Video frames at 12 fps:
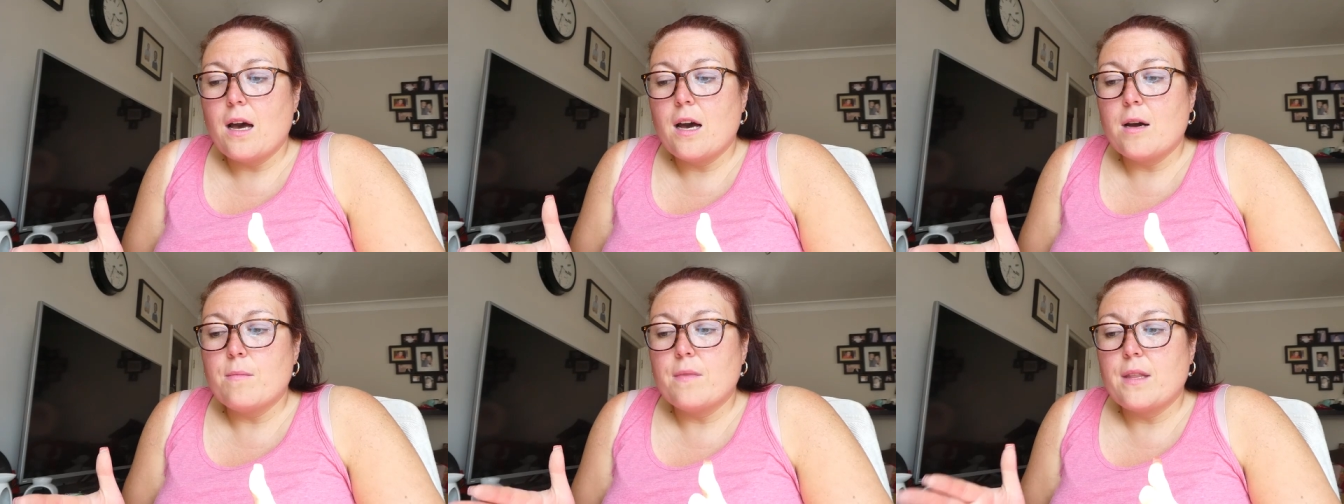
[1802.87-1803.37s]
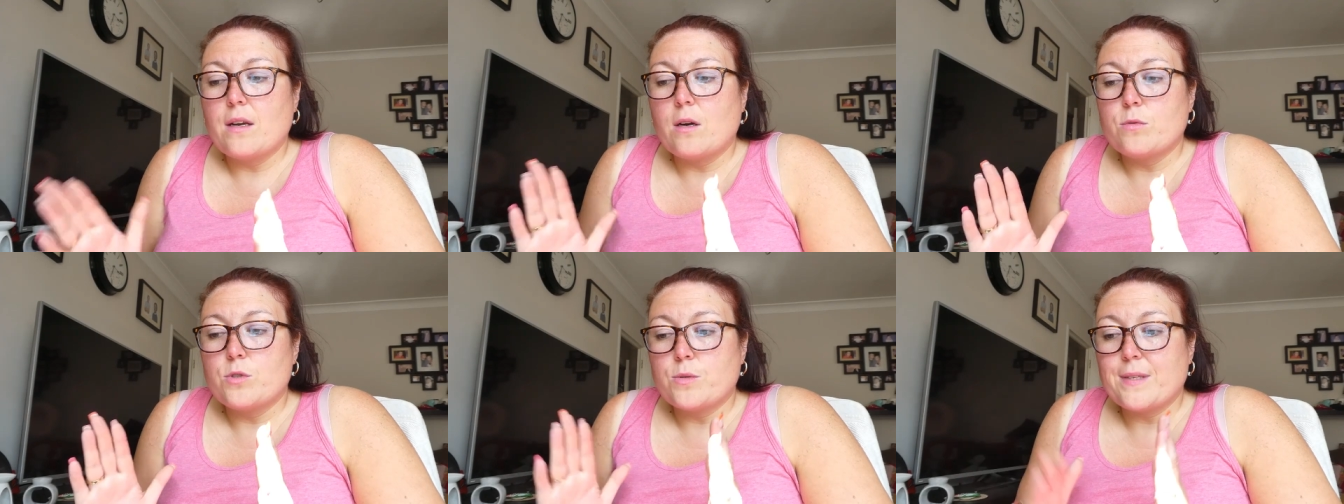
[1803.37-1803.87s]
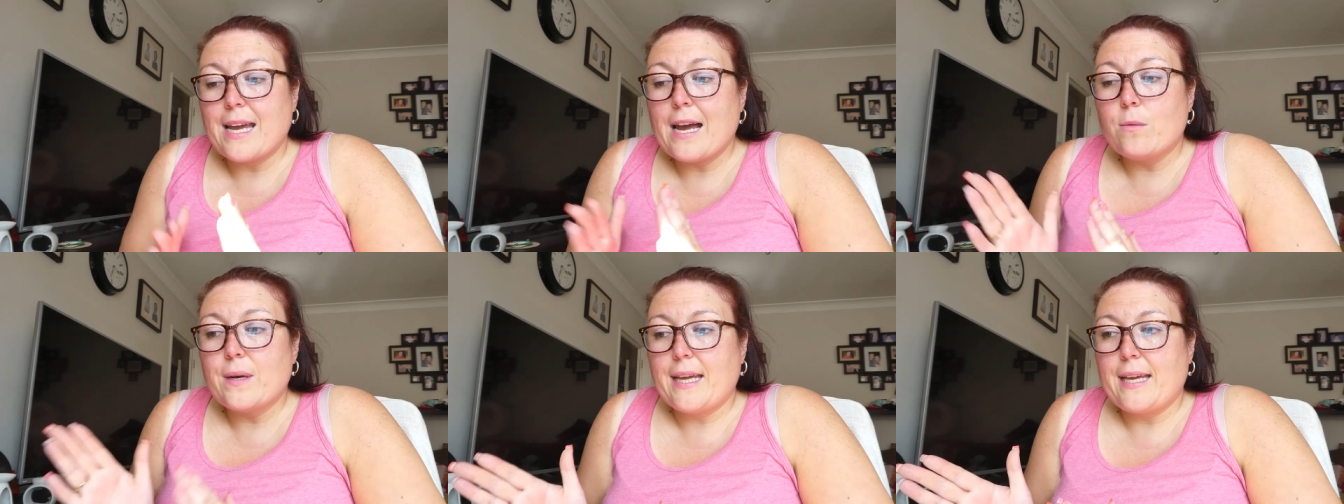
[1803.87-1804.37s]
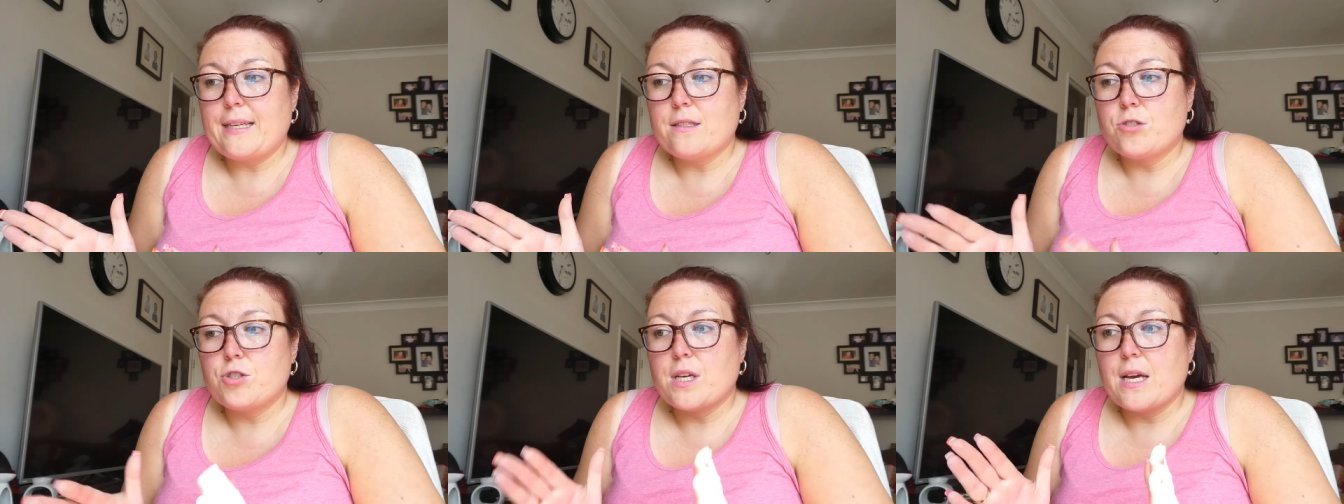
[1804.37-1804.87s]
um, then I will do an hour
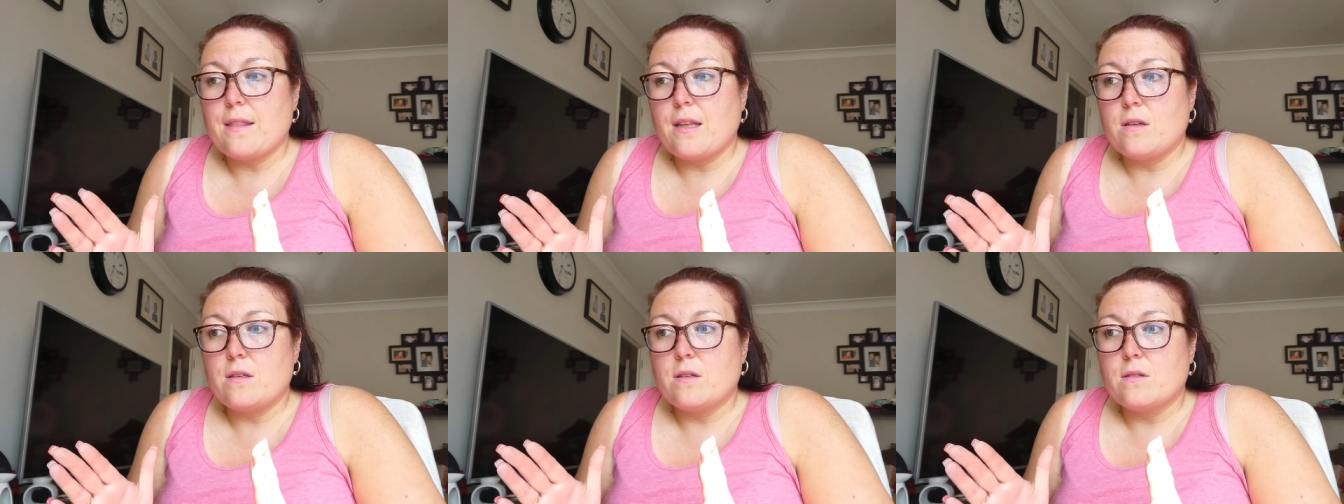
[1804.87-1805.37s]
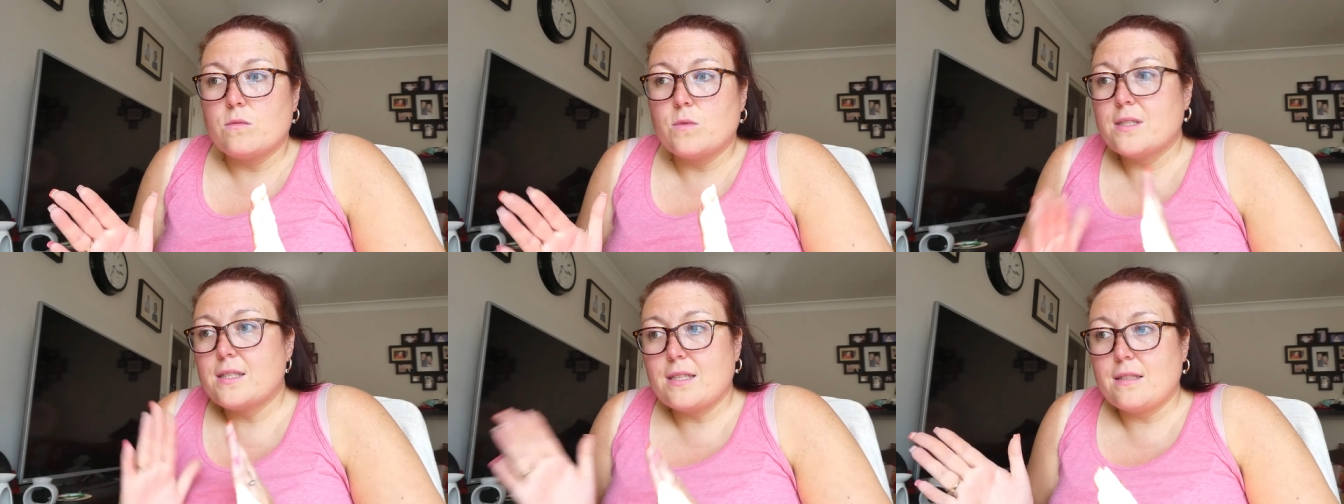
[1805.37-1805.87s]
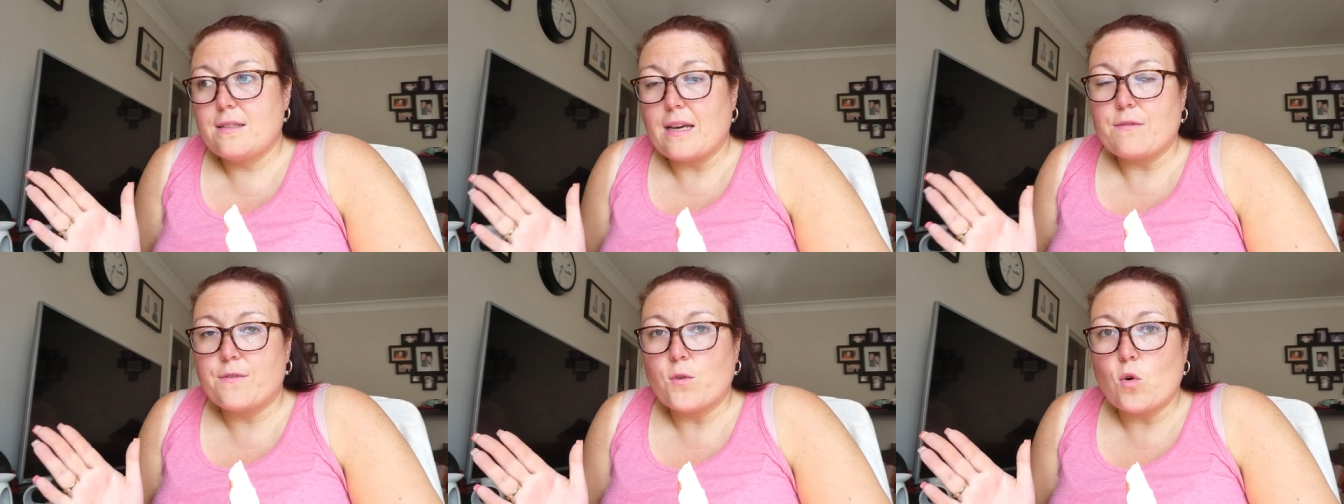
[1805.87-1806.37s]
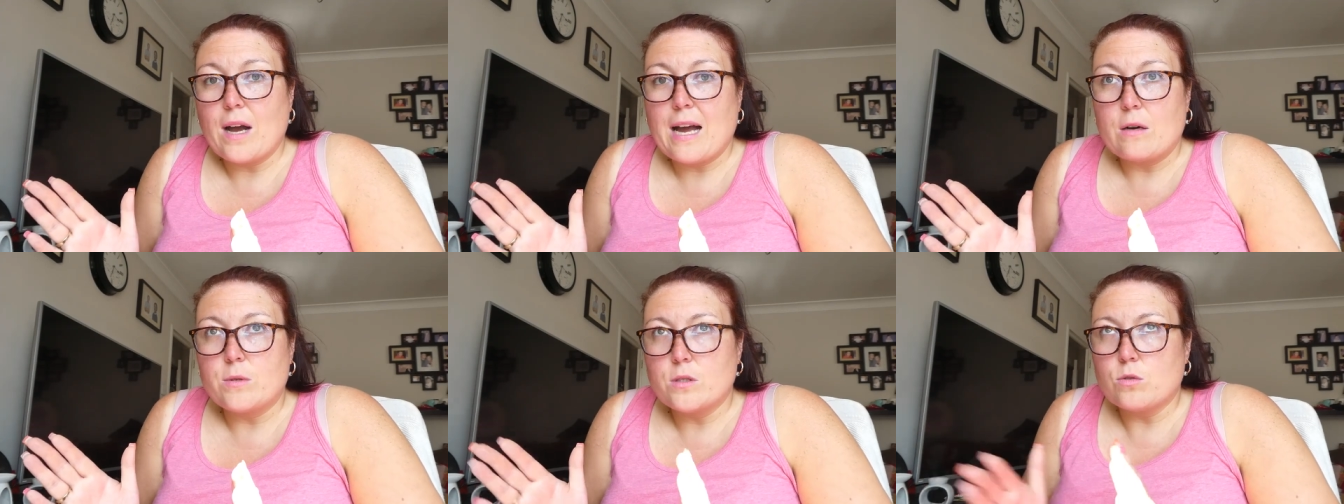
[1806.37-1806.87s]
each. And then once that four
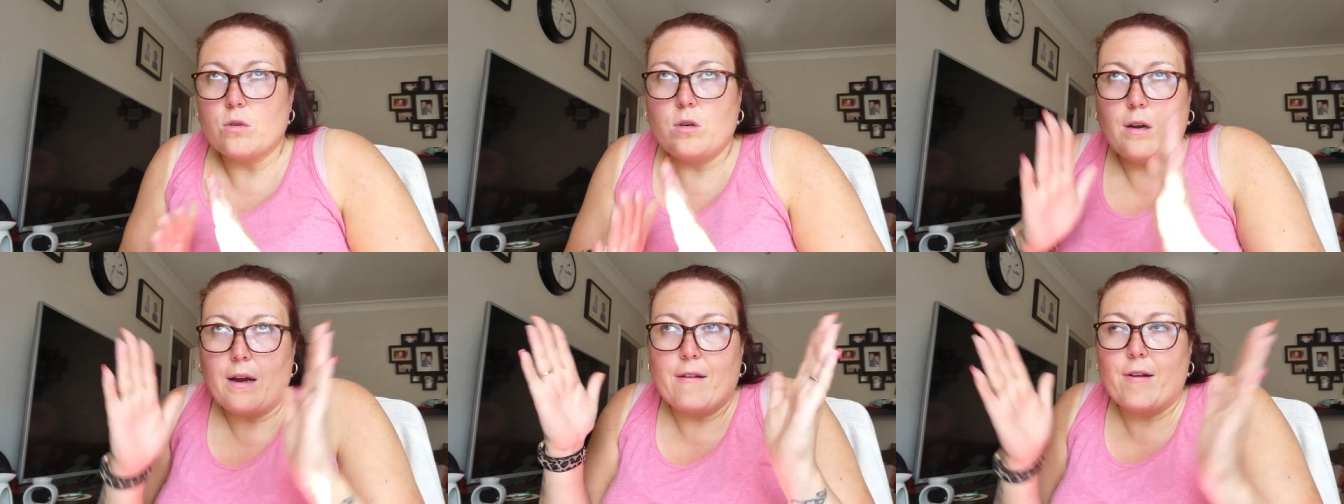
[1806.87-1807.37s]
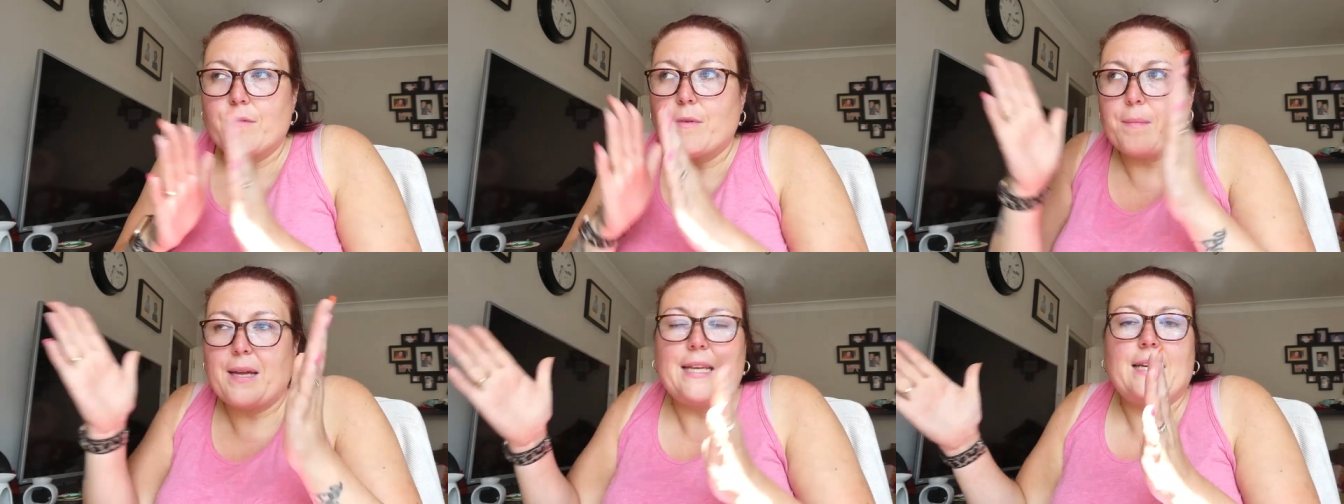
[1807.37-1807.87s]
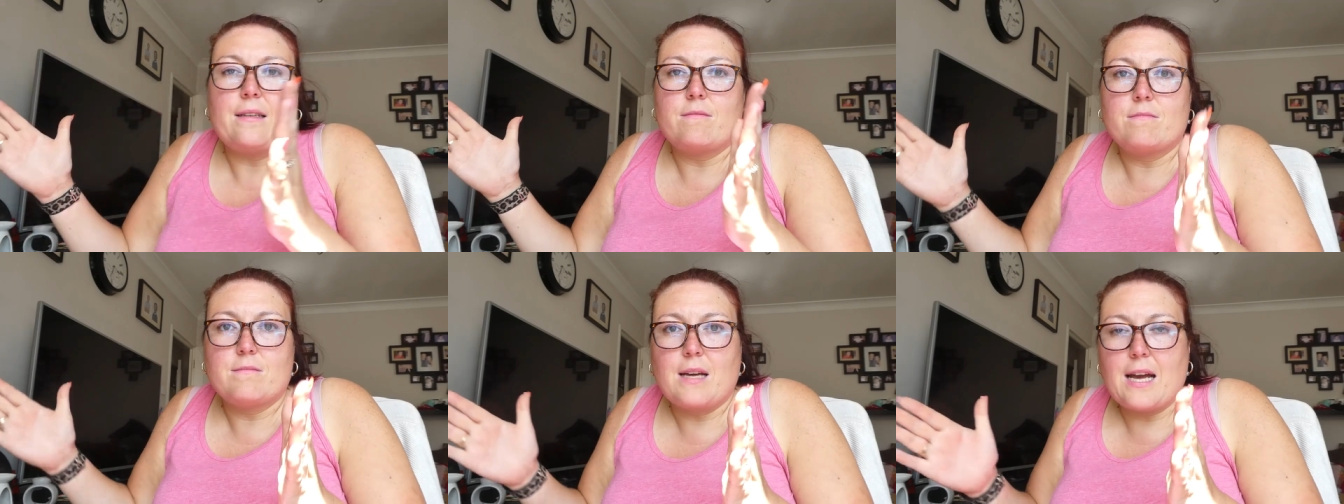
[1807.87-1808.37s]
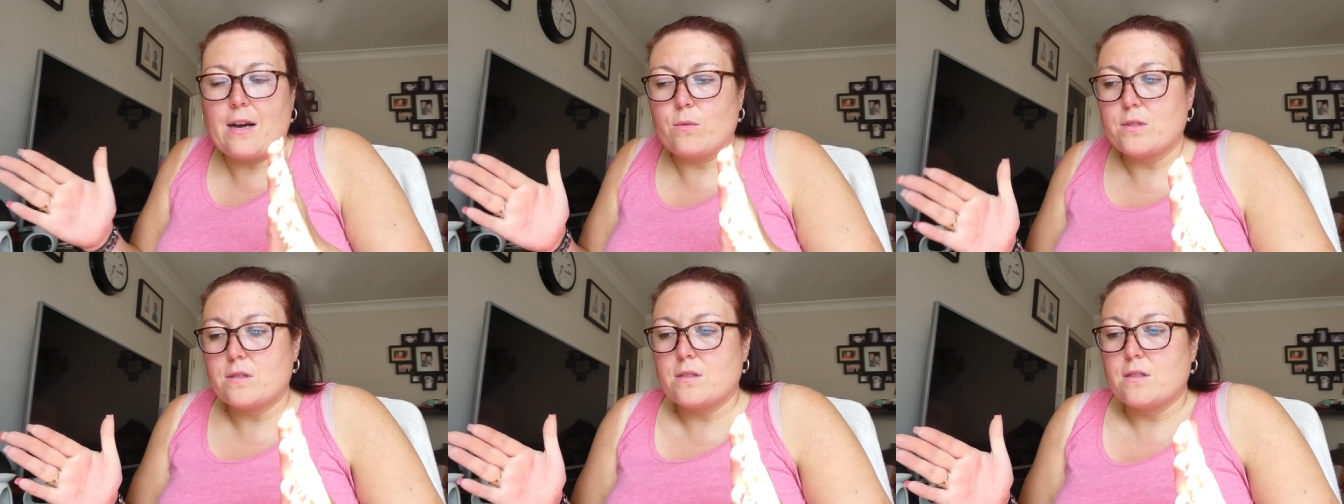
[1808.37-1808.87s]
hours or however many
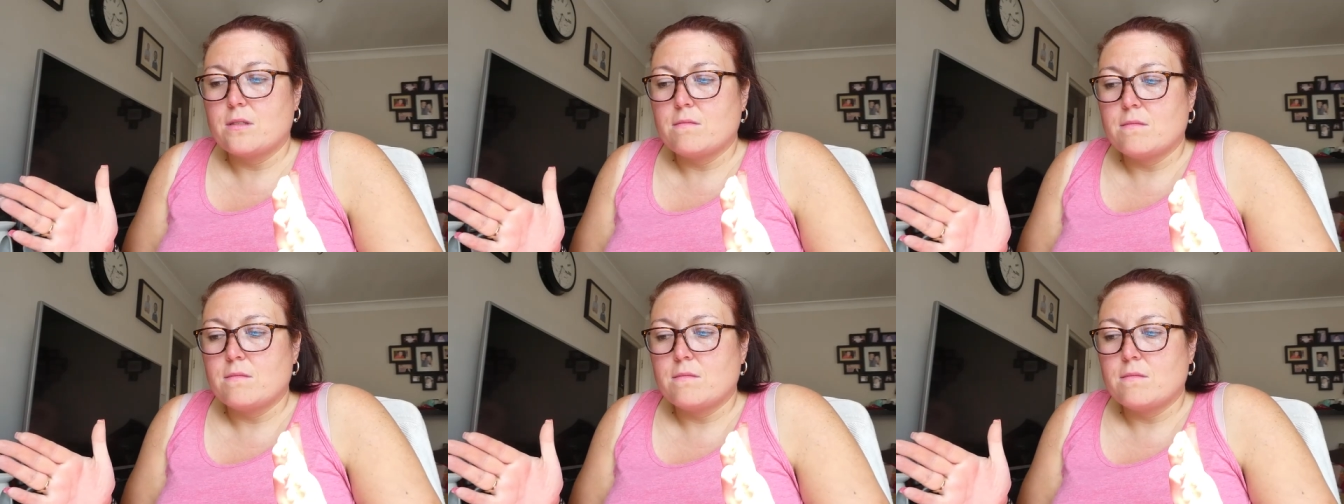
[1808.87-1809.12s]
hours